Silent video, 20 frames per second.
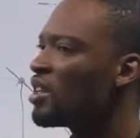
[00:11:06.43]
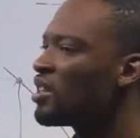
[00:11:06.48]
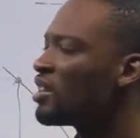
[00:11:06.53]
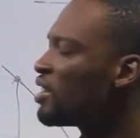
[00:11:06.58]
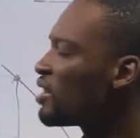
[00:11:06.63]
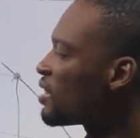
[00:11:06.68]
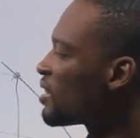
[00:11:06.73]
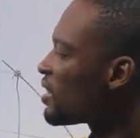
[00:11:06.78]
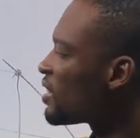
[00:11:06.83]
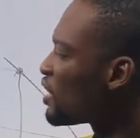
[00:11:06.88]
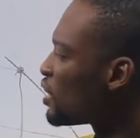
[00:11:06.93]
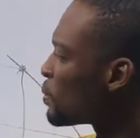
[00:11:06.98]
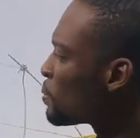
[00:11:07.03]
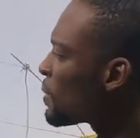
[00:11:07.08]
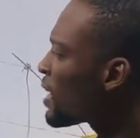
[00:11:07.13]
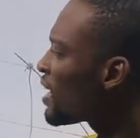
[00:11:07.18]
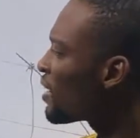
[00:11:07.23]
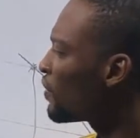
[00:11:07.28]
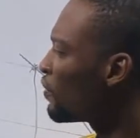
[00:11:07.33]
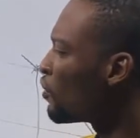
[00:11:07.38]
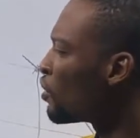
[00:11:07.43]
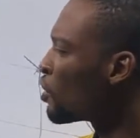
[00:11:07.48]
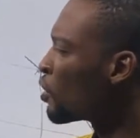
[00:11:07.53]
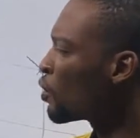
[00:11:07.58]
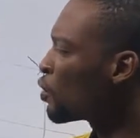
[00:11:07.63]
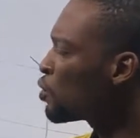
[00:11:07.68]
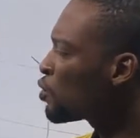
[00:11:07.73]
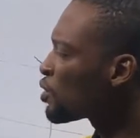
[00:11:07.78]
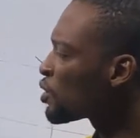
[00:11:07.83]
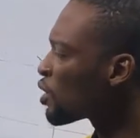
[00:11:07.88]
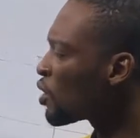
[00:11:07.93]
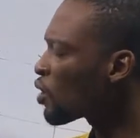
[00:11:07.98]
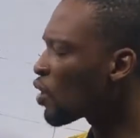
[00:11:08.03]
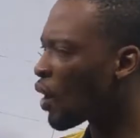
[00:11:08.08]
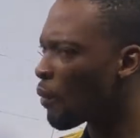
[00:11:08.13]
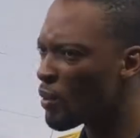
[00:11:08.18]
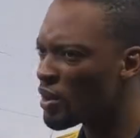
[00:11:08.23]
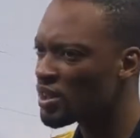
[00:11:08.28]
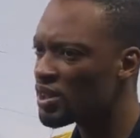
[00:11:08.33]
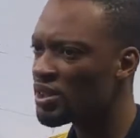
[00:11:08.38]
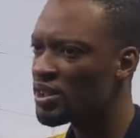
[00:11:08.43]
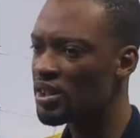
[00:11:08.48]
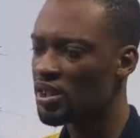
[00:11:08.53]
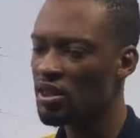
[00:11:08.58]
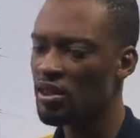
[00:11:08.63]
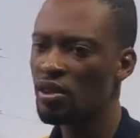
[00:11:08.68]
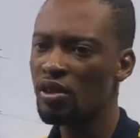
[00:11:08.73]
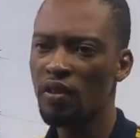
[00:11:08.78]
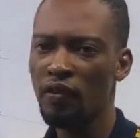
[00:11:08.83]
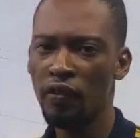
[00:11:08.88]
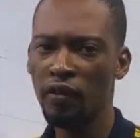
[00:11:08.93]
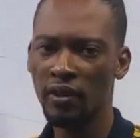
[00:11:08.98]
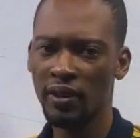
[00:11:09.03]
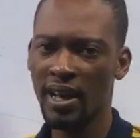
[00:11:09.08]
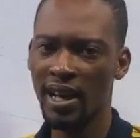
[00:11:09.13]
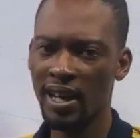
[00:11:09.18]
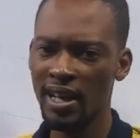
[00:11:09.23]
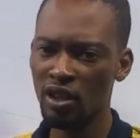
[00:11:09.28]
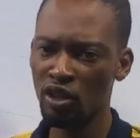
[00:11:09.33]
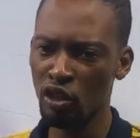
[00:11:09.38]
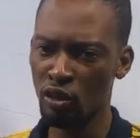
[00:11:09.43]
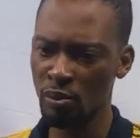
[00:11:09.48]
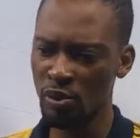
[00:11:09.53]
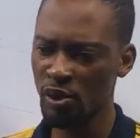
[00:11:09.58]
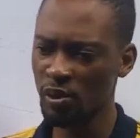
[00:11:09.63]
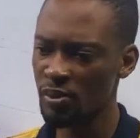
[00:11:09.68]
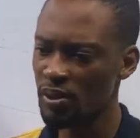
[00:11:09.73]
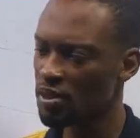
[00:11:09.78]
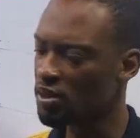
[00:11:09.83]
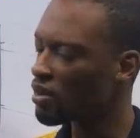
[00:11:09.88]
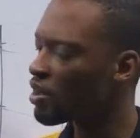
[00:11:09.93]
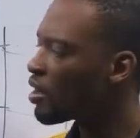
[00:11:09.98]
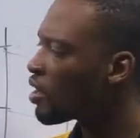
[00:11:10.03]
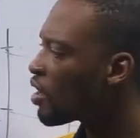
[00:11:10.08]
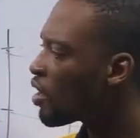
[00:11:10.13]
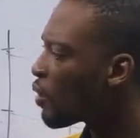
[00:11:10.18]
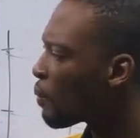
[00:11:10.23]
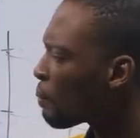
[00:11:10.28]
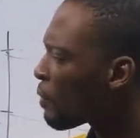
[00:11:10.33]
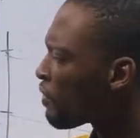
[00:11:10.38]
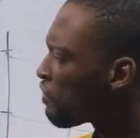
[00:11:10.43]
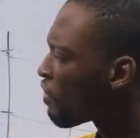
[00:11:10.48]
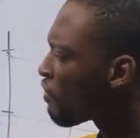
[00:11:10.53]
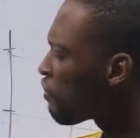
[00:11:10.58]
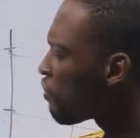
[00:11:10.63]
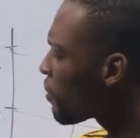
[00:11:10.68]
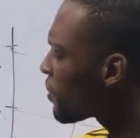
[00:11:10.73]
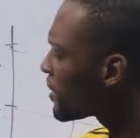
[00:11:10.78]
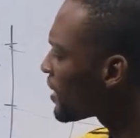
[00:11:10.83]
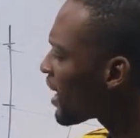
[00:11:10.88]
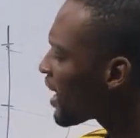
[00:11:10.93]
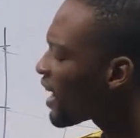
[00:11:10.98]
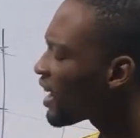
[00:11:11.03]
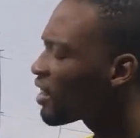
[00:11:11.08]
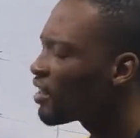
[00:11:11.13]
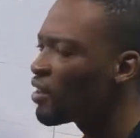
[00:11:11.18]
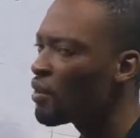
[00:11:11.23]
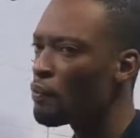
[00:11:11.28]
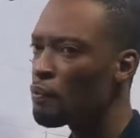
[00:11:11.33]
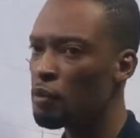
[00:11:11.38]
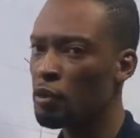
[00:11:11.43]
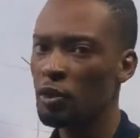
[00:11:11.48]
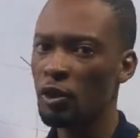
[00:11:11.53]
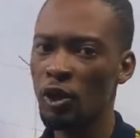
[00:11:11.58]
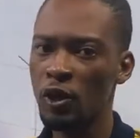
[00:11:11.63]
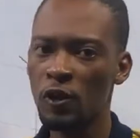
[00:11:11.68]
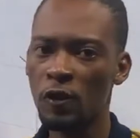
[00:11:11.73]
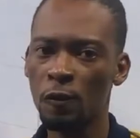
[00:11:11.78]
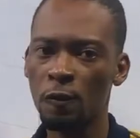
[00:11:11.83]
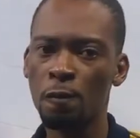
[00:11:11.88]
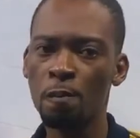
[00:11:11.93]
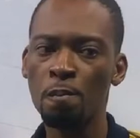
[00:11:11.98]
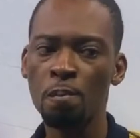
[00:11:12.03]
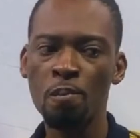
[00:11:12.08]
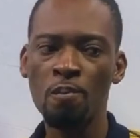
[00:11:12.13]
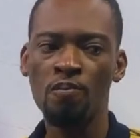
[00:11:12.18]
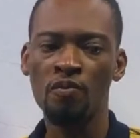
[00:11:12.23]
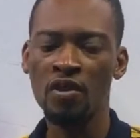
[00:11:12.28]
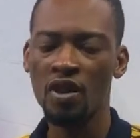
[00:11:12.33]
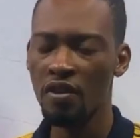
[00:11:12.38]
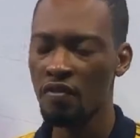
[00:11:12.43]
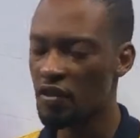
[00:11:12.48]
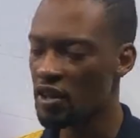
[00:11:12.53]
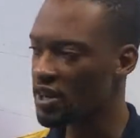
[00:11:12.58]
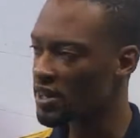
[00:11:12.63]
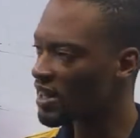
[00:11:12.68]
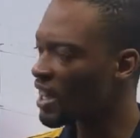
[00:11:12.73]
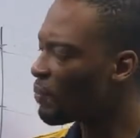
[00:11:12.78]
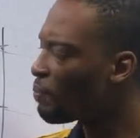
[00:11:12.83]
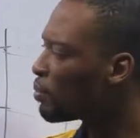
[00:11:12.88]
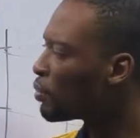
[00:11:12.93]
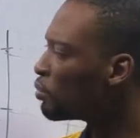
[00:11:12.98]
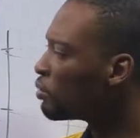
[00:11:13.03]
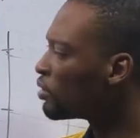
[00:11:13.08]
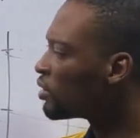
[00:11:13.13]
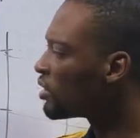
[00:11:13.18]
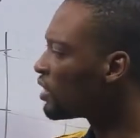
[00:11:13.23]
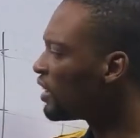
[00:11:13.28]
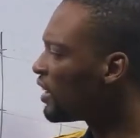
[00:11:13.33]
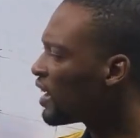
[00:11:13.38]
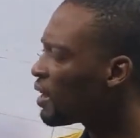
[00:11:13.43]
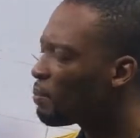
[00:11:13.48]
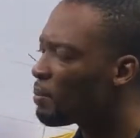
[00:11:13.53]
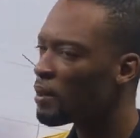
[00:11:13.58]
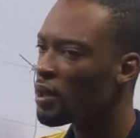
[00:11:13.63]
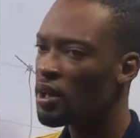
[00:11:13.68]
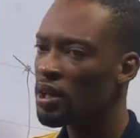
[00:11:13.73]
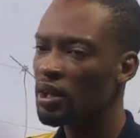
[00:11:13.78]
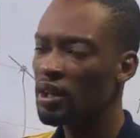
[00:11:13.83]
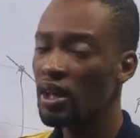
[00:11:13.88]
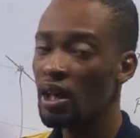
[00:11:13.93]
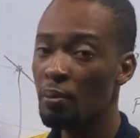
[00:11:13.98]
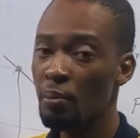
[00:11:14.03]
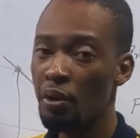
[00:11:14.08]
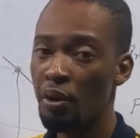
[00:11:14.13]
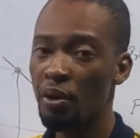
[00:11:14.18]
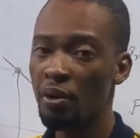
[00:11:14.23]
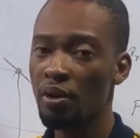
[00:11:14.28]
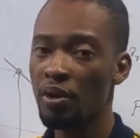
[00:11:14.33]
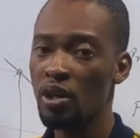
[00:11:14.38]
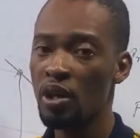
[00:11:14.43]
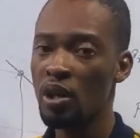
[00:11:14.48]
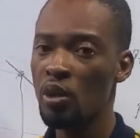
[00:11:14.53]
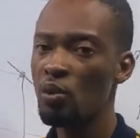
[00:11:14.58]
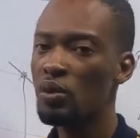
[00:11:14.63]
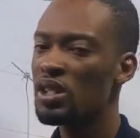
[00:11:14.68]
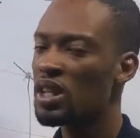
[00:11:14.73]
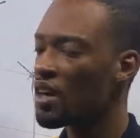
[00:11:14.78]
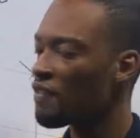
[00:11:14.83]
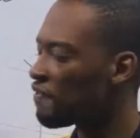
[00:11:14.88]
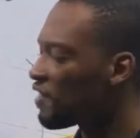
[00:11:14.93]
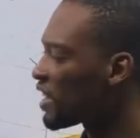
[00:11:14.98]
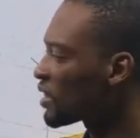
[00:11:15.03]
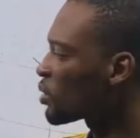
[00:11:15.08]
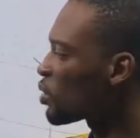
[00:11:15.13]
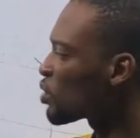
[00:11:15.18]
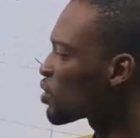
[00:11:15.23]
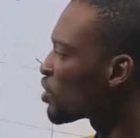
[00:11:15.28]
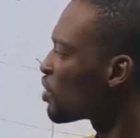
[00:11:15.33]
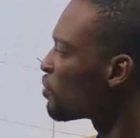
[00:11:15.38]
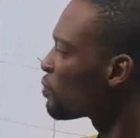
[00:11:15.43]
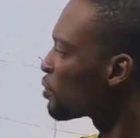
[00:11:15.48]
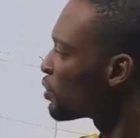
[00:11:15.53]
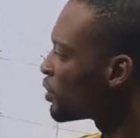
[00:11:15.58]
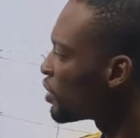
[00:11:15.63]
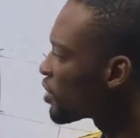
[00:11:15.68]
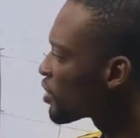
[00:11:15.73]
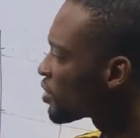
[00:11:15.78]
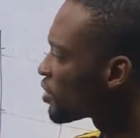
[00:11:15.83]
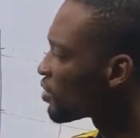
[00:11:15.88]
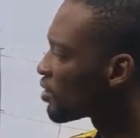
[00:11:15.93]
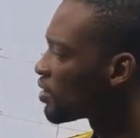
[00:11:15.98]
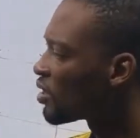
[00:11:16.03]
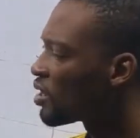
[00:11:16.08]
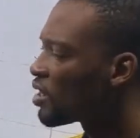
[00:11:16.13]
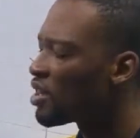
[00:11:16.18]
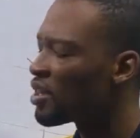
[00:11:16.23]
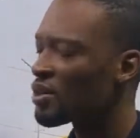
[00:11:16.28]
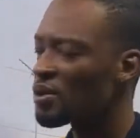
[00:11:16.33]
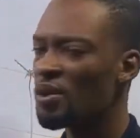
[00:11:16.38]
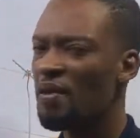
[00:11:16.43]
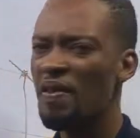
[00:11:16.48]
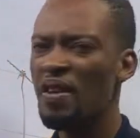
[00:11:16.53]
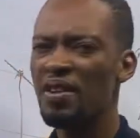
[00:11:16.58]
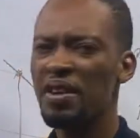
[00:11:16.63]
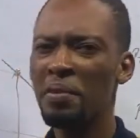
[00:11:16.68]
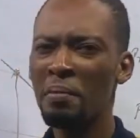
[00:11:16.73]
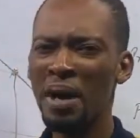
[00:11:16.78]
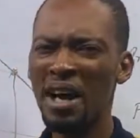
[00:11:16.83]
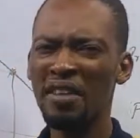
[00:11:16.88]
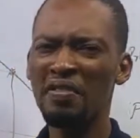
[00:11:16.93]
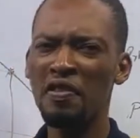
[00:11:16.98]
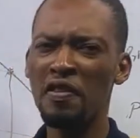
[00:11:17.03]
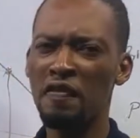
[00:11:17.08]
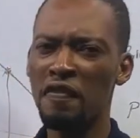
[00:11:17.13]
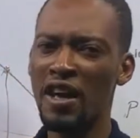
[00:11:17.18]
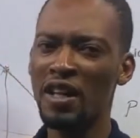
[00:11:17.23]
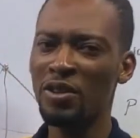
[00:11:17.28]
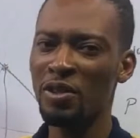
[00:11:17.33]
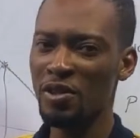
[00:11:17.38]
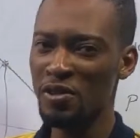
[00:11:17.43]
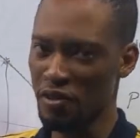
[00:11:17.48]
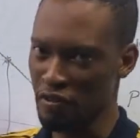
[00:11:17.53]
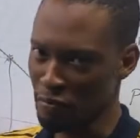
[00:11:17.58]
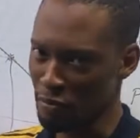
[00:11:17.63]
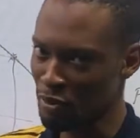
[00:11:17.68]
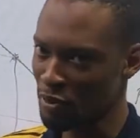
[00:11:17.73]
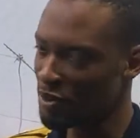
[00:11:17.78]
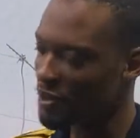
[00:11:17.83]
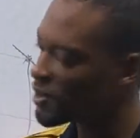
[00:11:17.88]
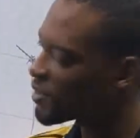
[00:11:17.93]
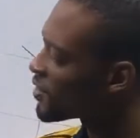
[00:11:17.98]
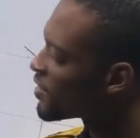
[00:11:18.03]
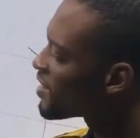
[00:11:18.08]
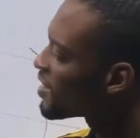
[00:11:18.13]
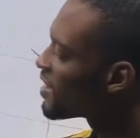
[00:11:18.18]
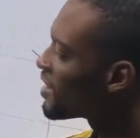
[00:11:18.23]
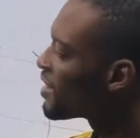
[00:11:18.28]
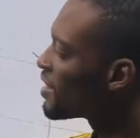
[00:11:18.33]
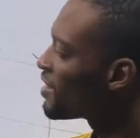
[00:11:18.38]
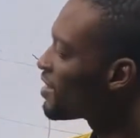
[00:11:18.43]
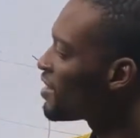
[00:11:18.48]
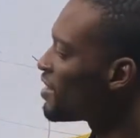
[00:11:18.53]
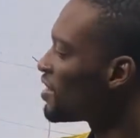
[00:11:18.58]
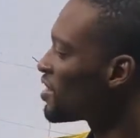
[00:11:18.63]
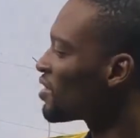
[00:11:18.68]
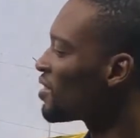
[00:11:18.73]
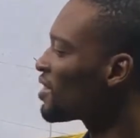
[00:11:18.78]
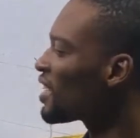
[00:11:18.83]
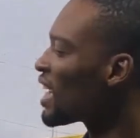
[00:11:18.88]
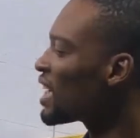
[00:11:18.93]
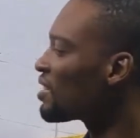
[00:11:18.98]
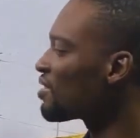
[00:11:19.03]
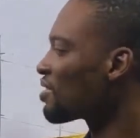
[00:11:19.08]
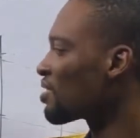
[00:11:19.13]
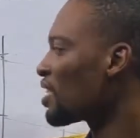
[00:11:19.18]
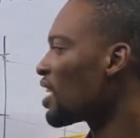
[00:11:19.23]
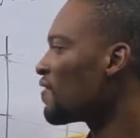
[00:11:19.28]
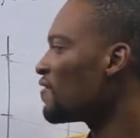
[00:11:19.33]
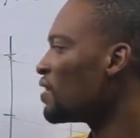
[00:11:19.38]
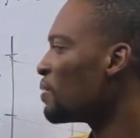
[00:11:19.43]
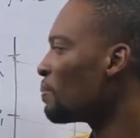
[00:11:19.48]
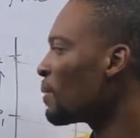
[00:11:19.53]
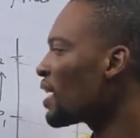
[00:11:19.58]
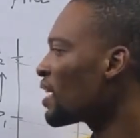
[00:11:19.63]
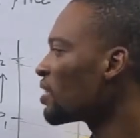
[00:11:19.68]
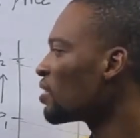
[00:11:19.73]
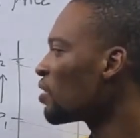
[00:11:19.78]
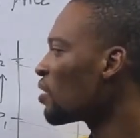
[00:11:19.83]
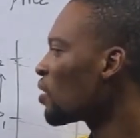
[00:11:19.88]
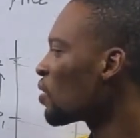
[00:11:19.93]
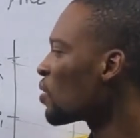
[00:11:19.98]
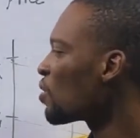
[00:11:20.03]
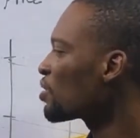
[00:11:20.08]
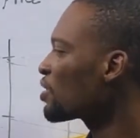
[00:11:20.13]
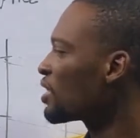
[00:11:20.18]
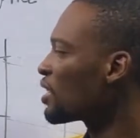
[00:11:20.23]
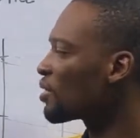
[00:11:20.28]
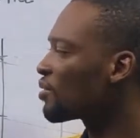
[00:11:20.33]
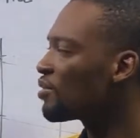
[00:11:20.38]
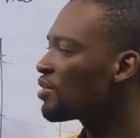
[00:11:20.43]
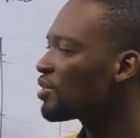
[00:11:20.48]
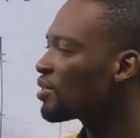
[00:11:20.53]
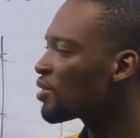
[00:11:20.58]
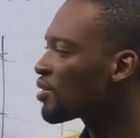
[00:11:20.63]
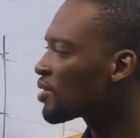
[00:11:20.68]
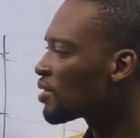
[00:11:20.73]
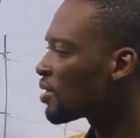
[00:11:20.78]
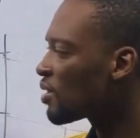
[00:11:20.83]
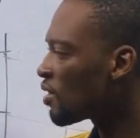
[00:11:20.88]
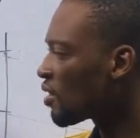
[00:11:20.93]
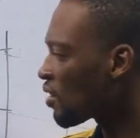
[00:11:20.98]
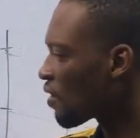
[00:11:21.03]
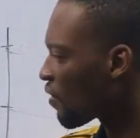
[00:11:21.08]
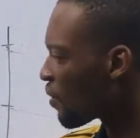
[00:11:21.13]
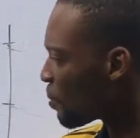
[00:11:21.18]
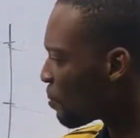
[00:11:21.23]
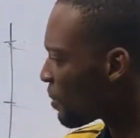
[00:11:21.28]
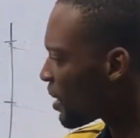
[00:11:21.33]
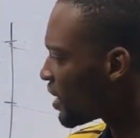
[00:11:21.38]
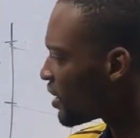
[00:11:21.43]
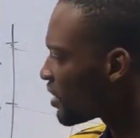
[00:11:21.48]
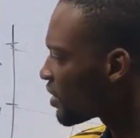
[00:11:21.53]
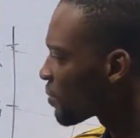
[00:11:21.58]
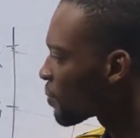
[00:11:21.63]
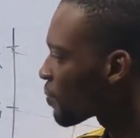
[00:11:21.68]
is a demand for goods or commodities, not for direct consumption, but for further production. For example, labor, which are factors of production. So the demand for factors of production is under derived demand or circuitous demand.